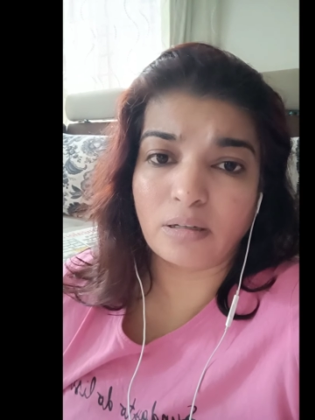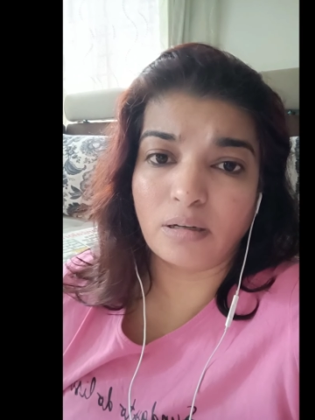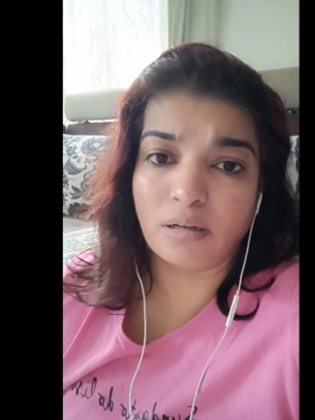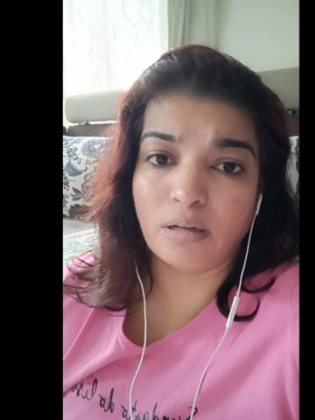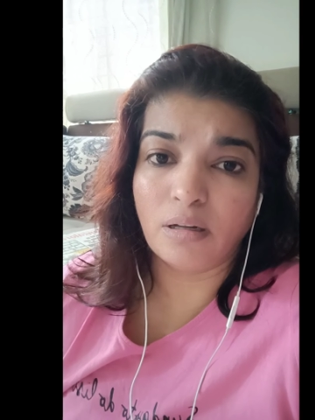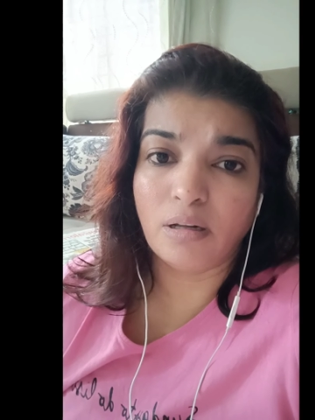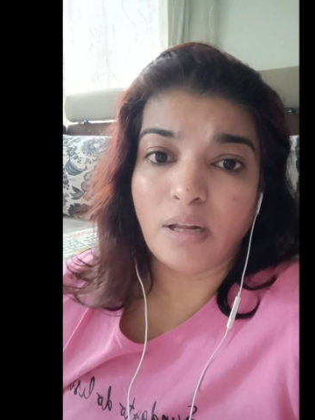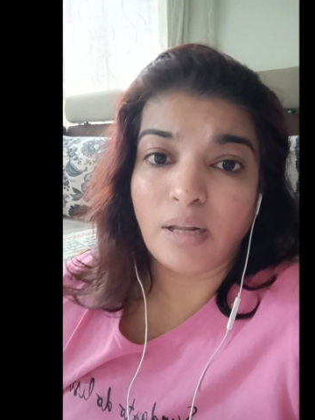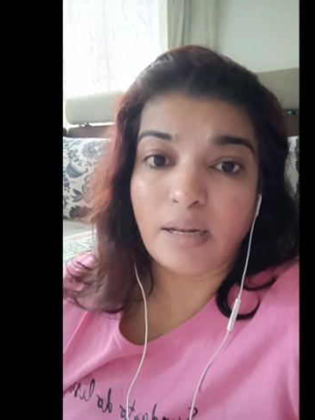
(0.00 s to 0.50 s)

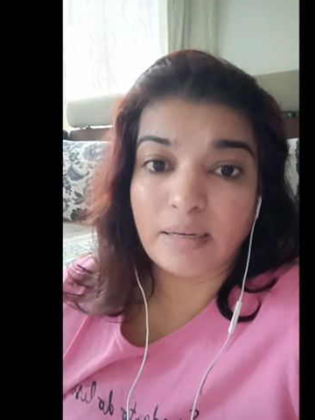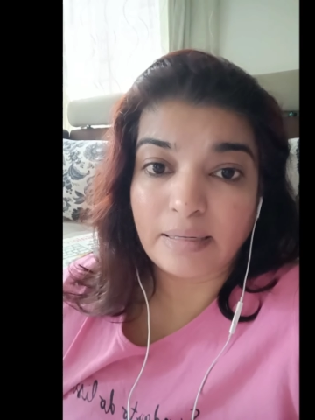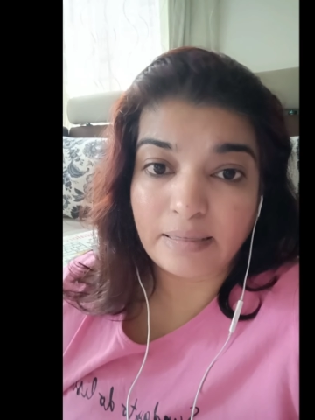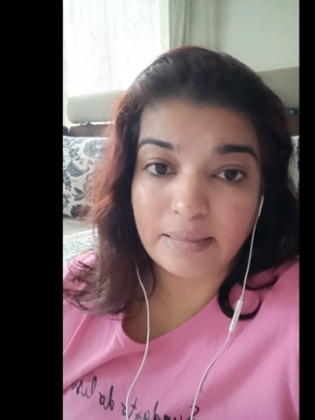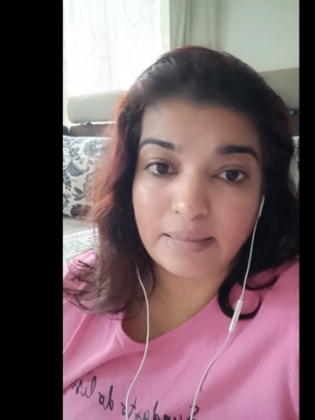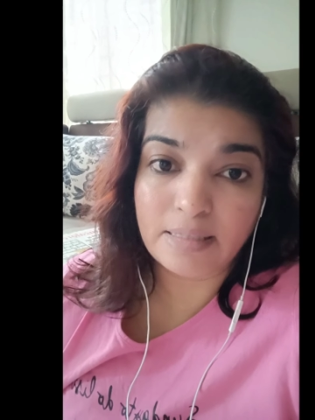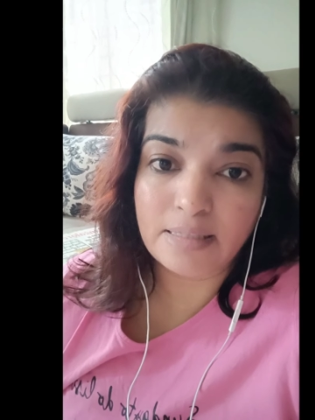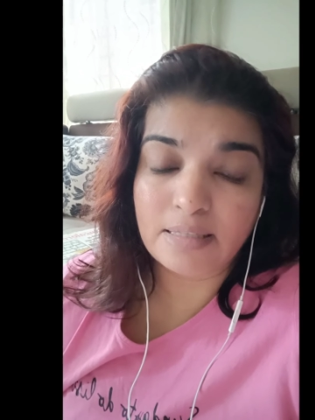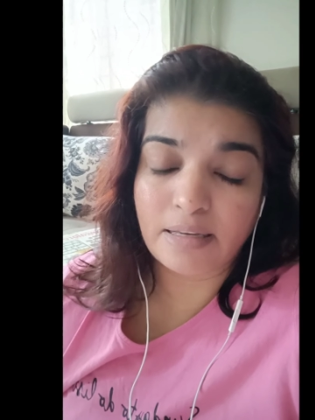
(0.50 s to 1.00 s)
uh,
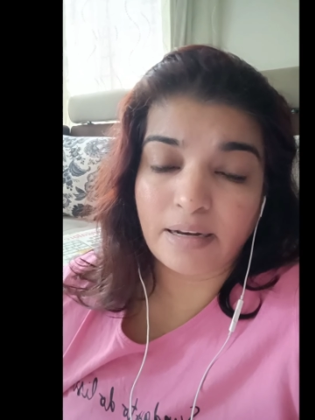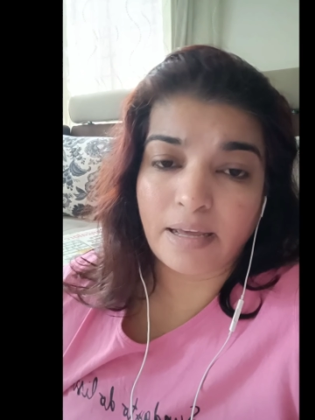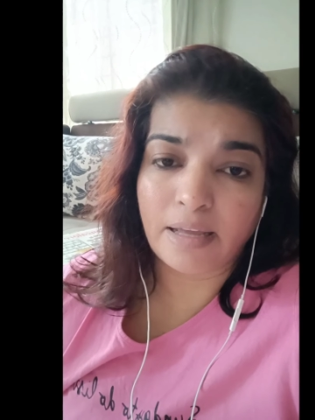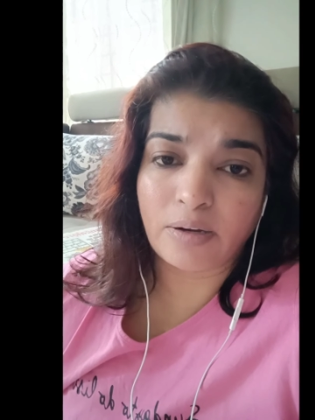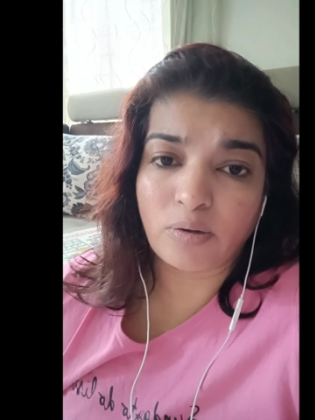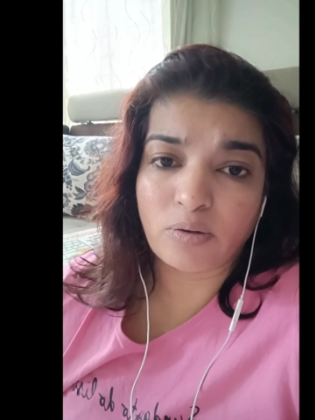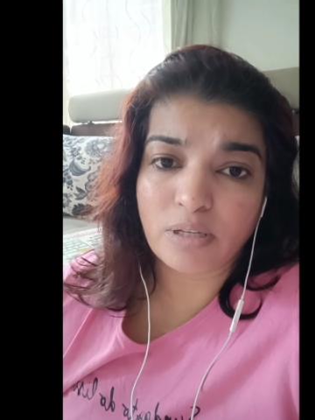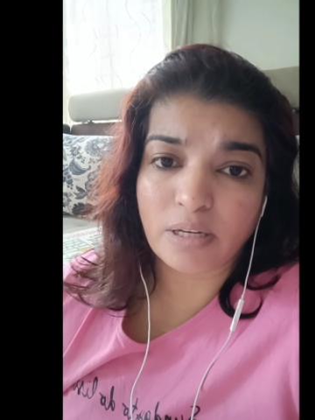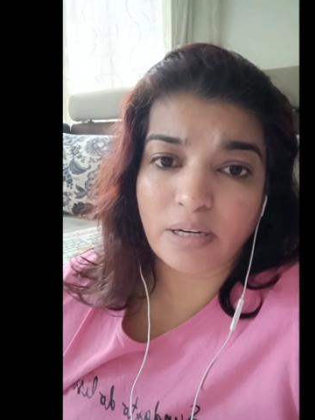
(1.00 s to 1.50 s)
legal
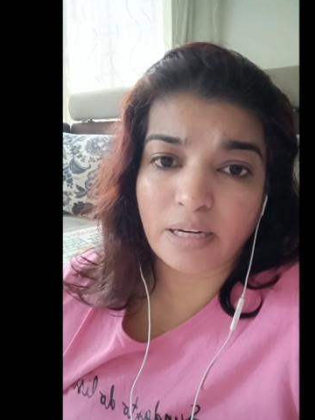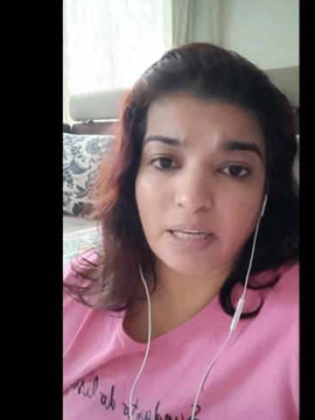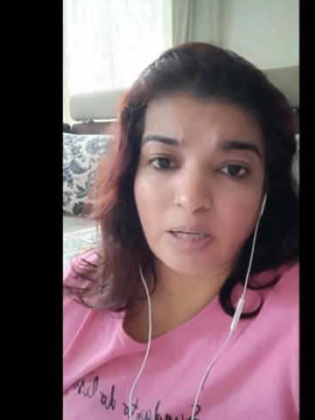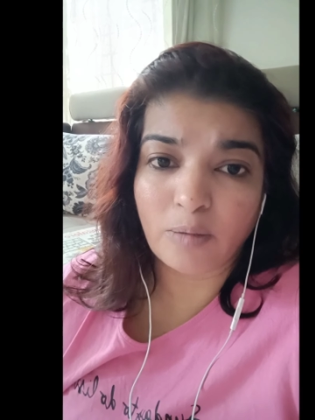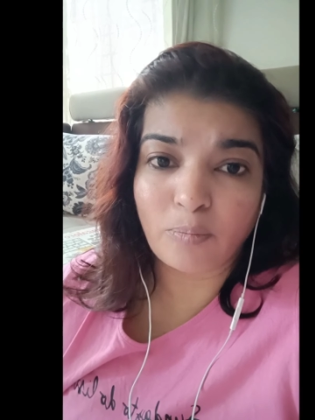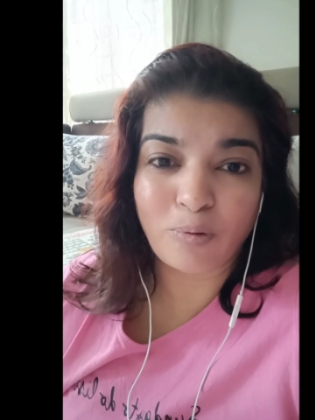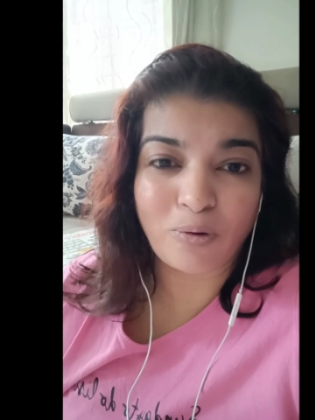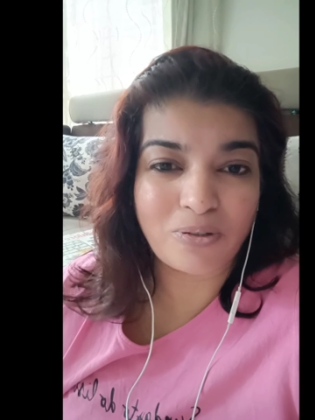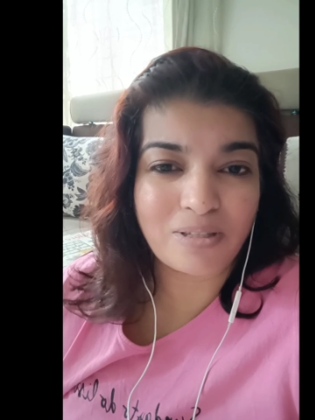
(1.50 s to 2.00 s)
scenarios and
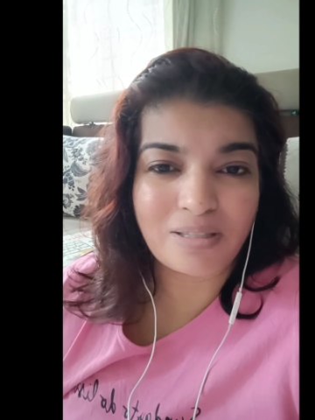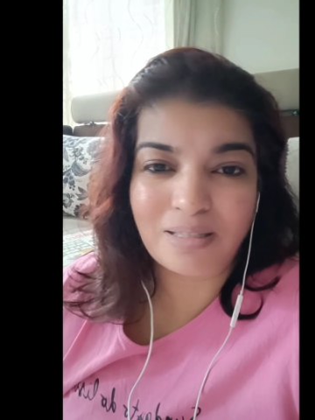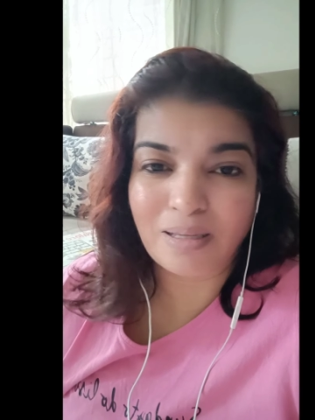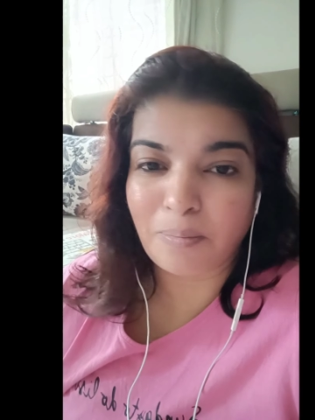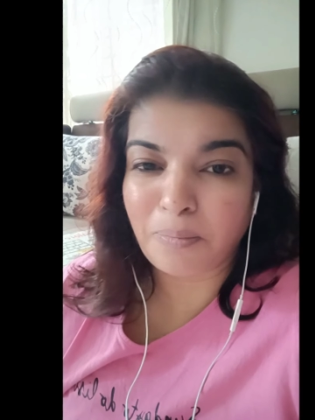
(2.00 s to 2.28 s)
legal process.